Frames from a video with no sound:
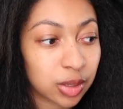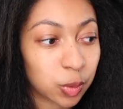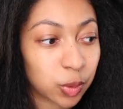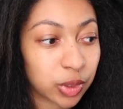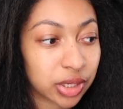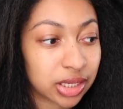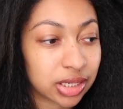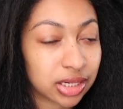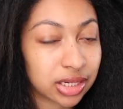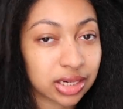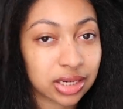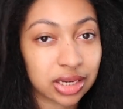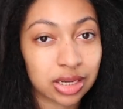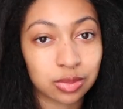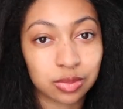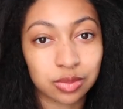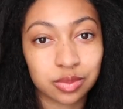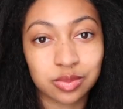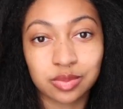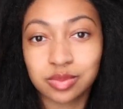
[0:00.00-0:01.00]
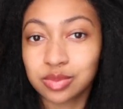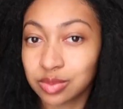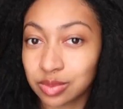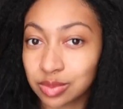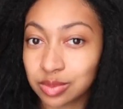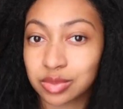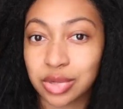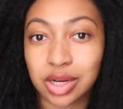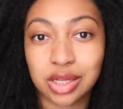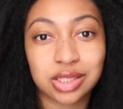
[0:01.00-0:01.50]
when I'm
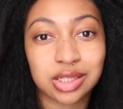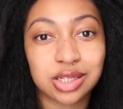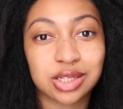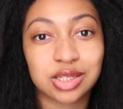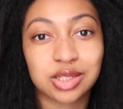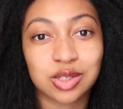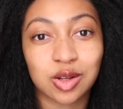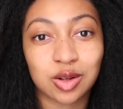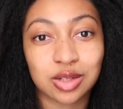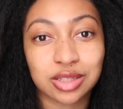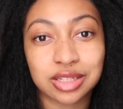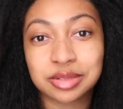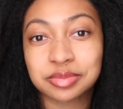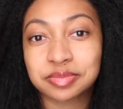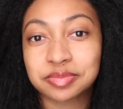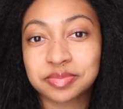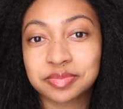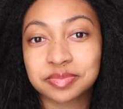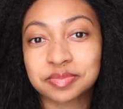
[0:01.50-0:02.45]
about to install it.